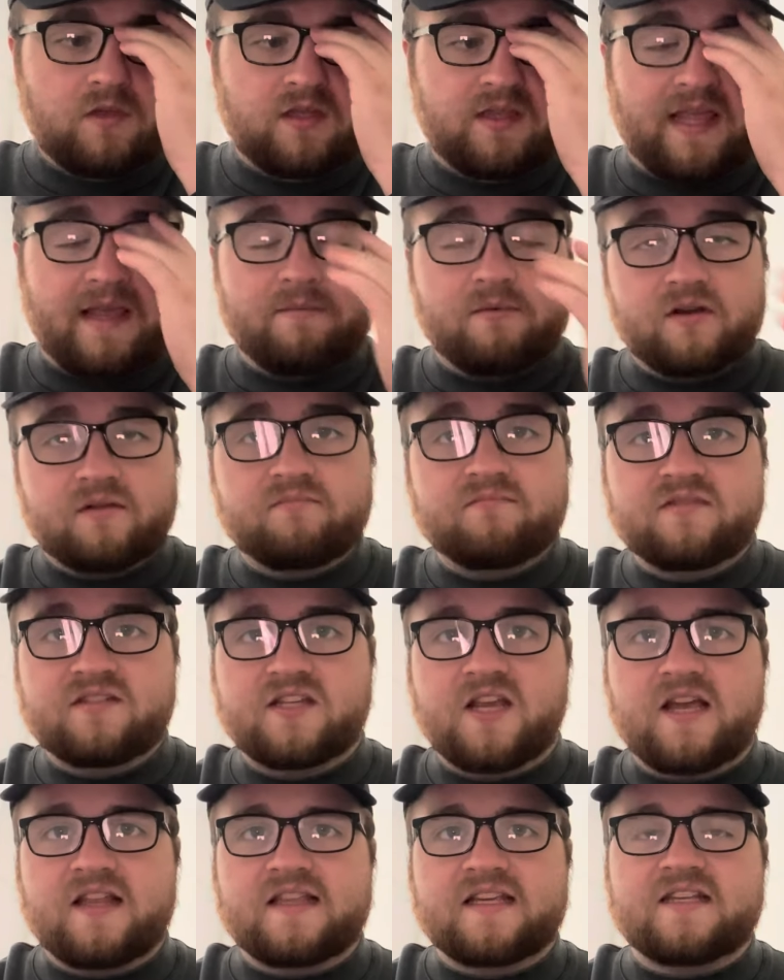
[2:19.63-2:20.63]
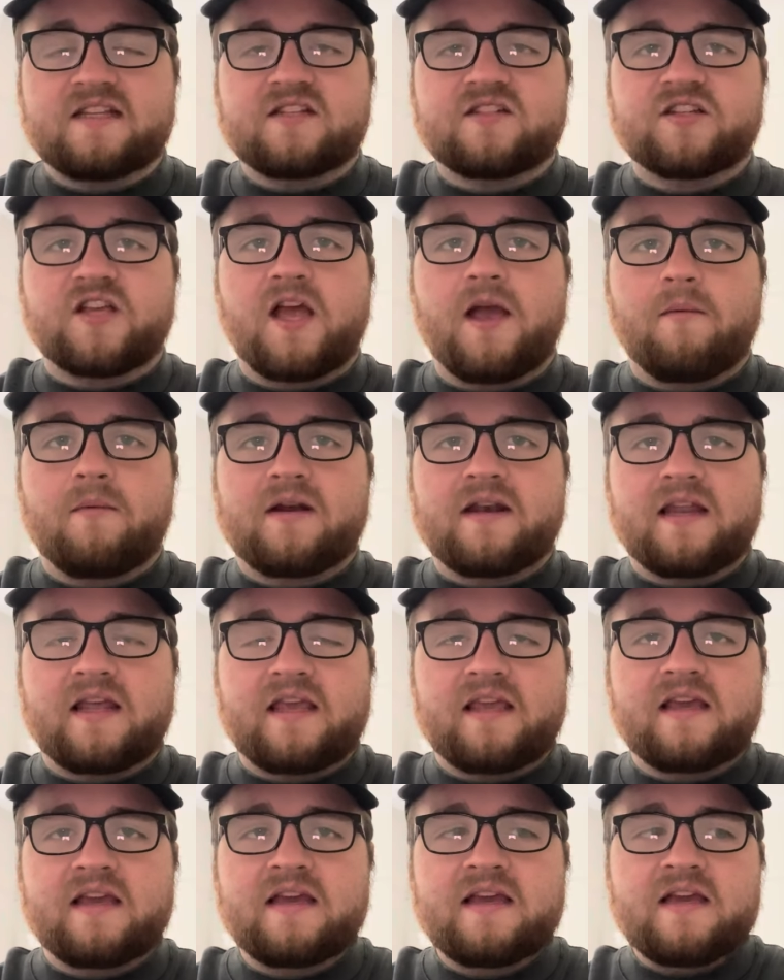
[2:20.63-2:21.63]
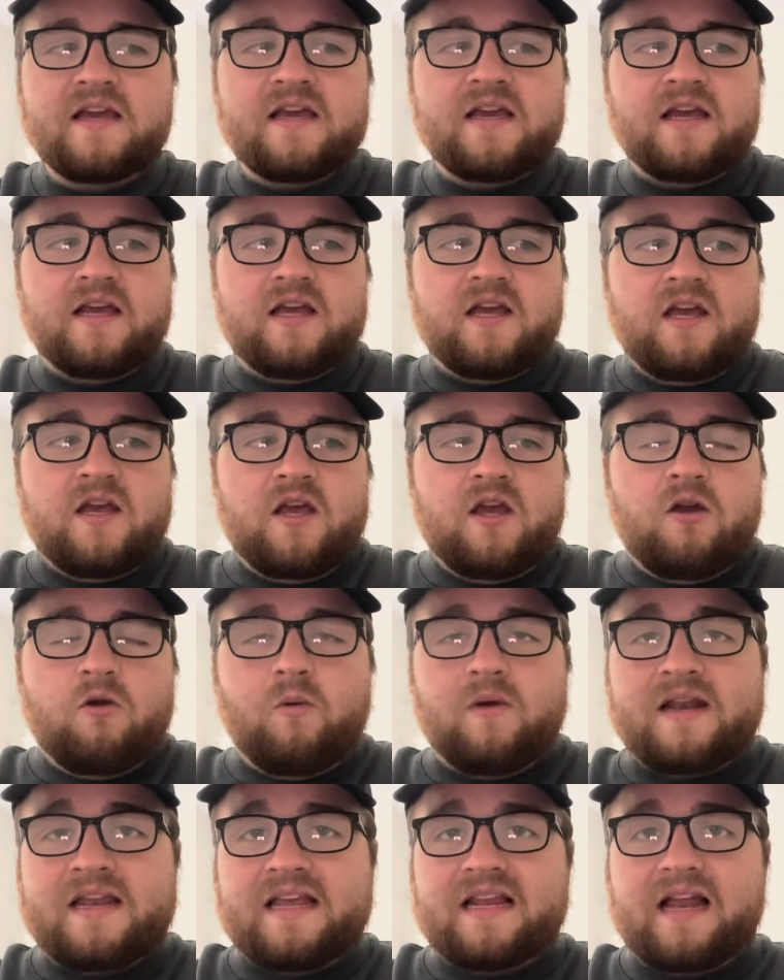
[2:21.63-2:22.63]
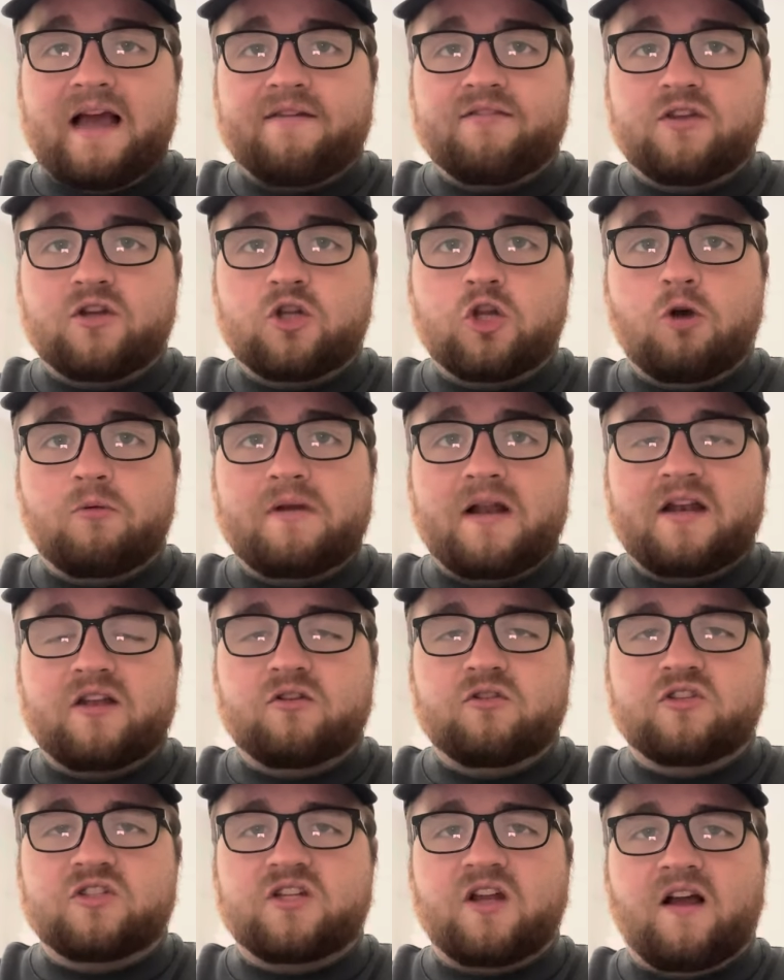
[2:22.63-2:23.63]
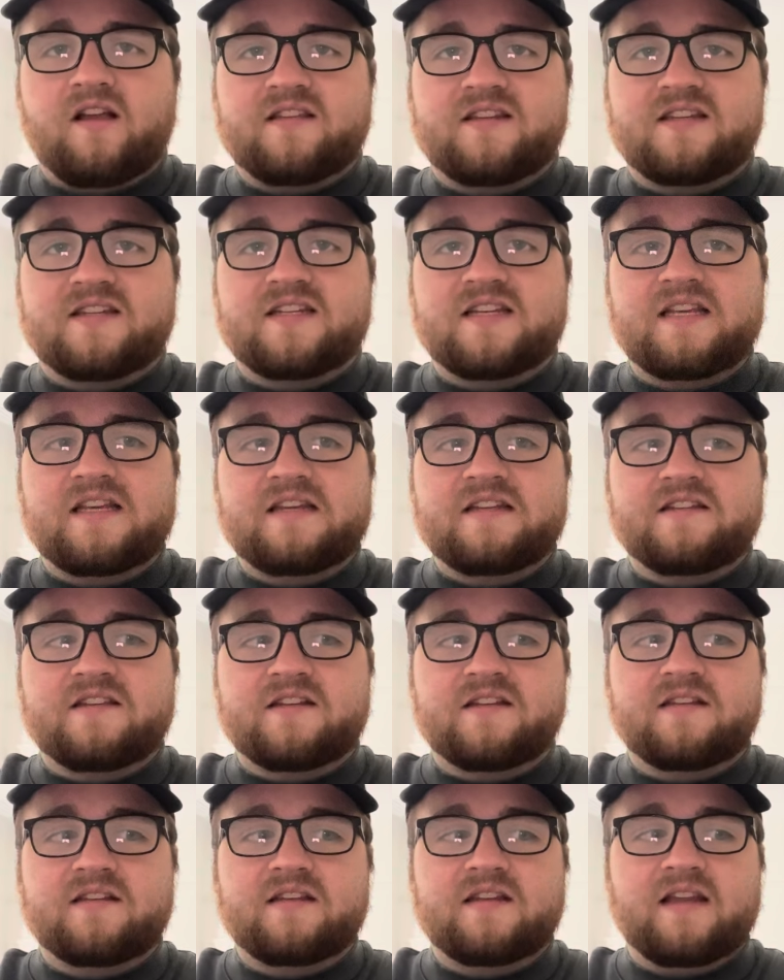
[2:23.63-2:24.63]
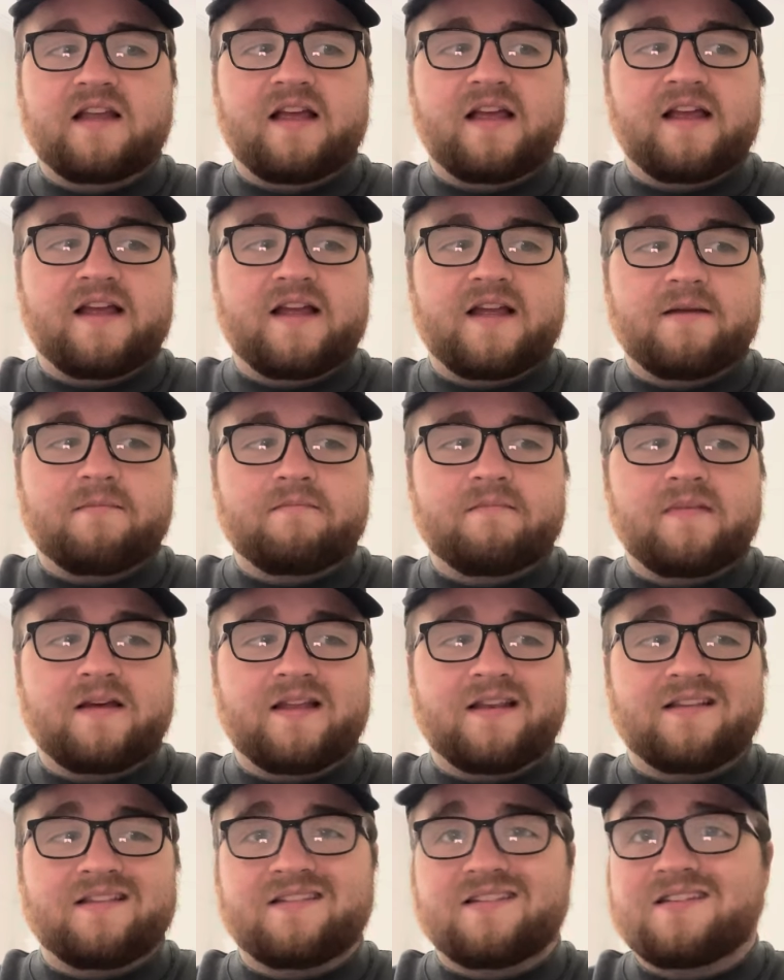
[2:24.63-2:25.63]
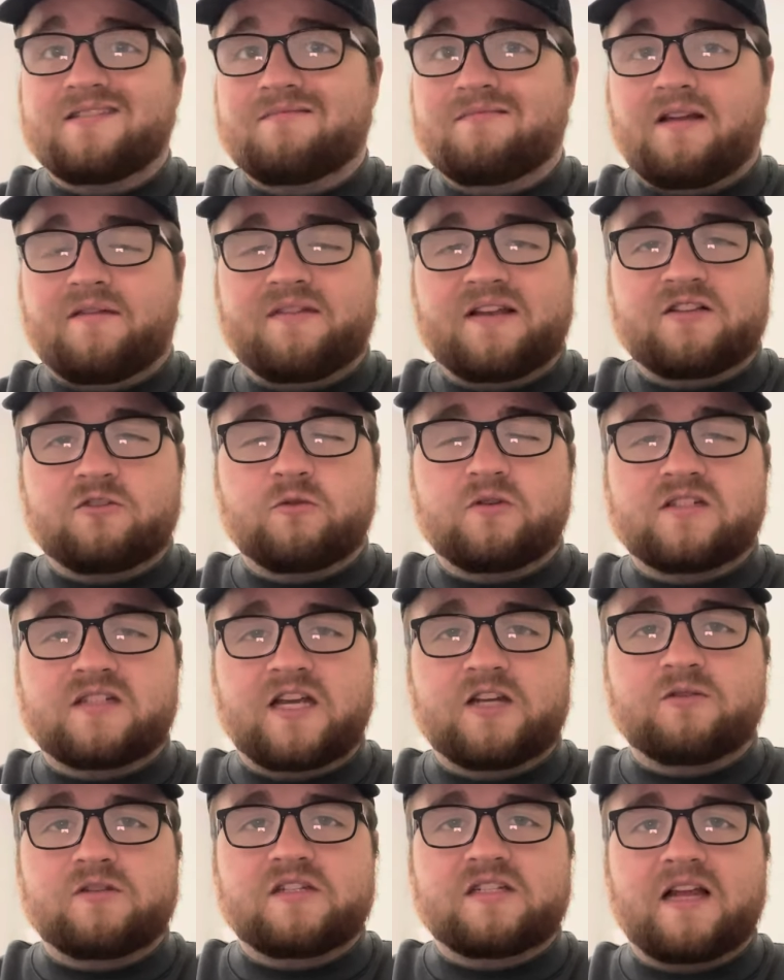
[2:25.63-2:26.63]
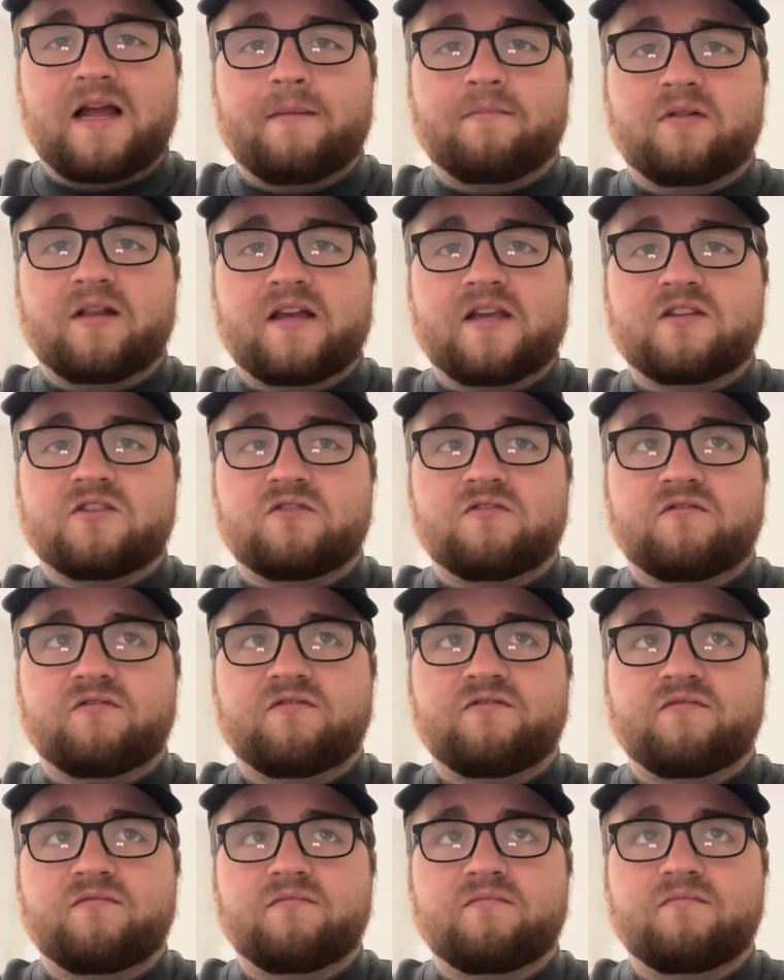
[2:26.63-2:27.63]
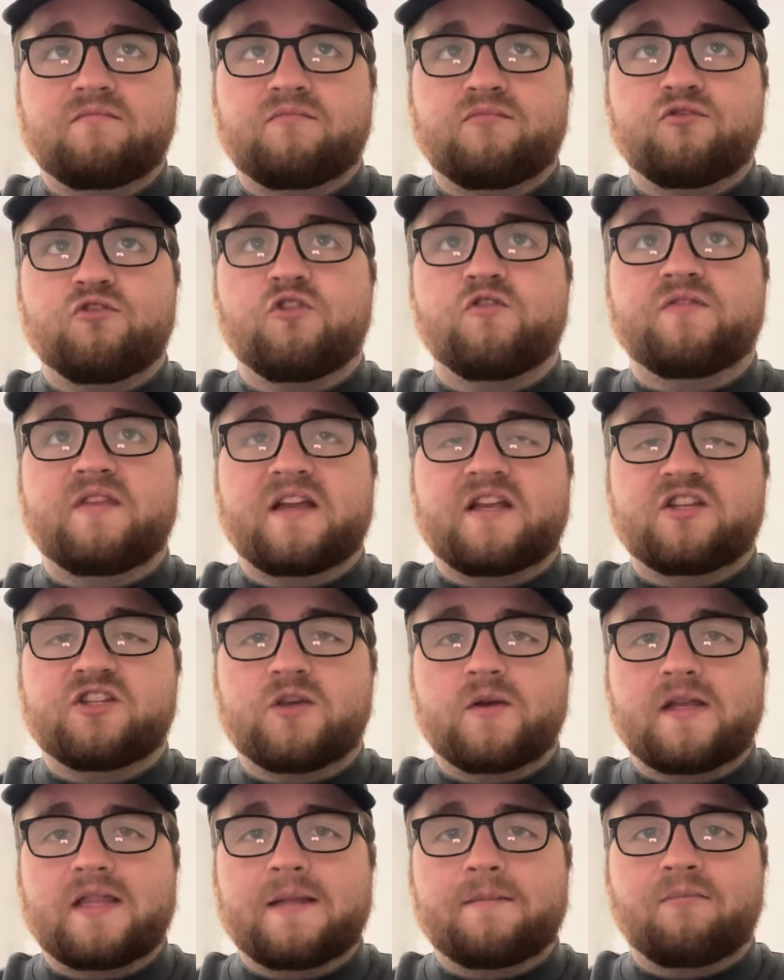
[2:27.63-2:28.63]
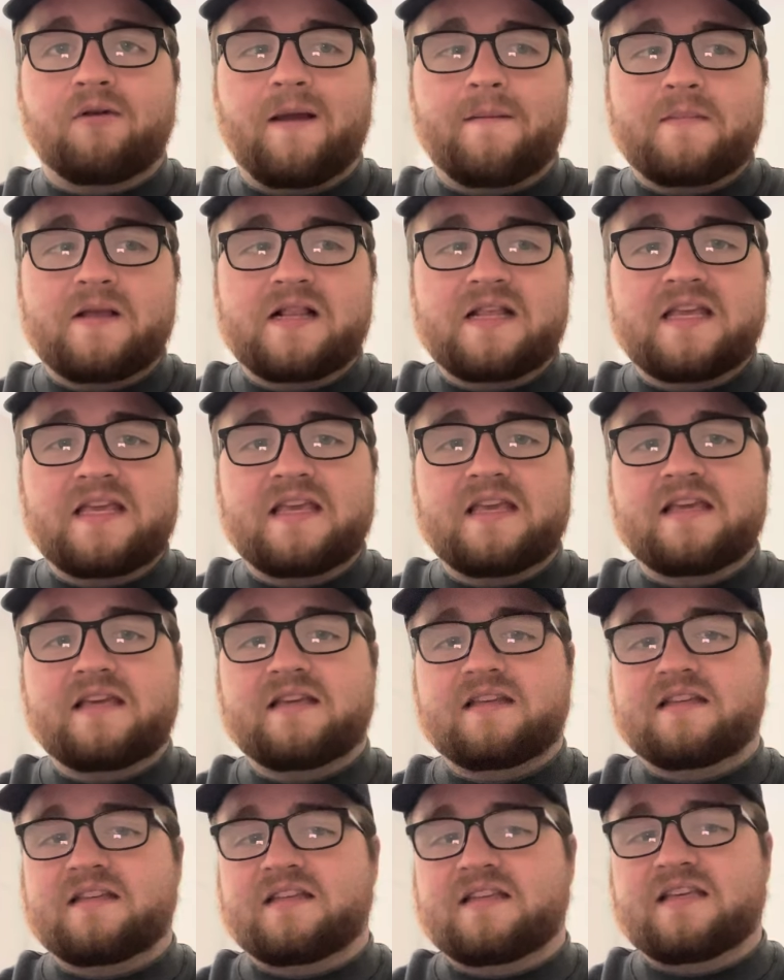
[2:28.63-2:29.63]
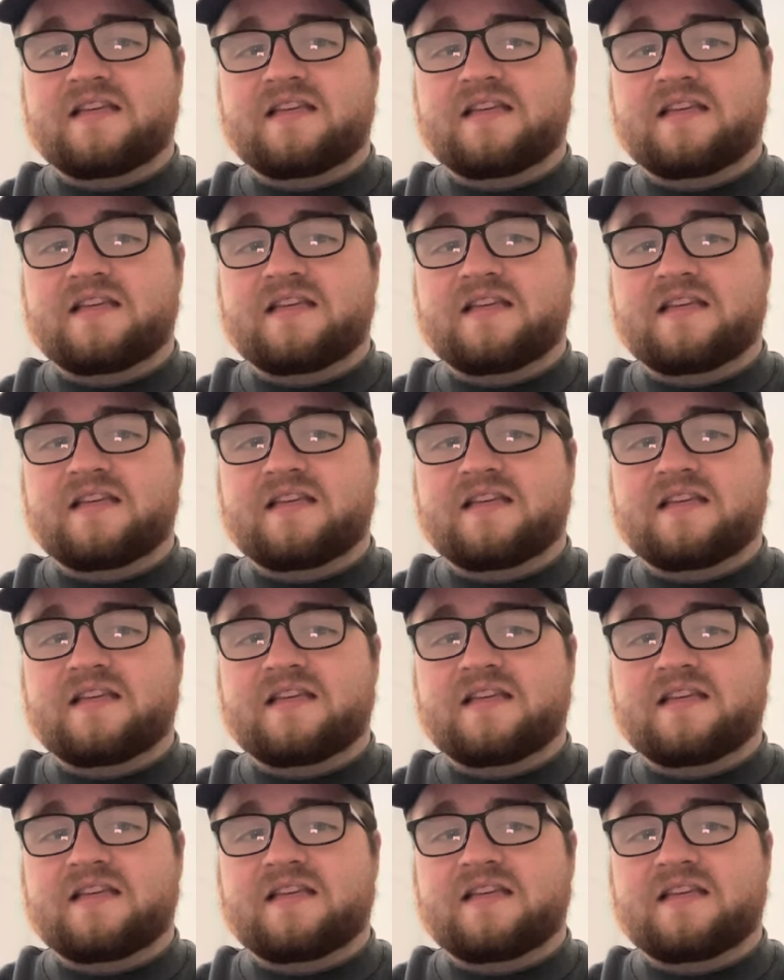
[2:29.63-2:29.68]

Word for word: they were certainly concerned when he when he left the club, he had a good start of the season. Um, and I think it's always nice when you sign players who've proved they can do it in the Premier League.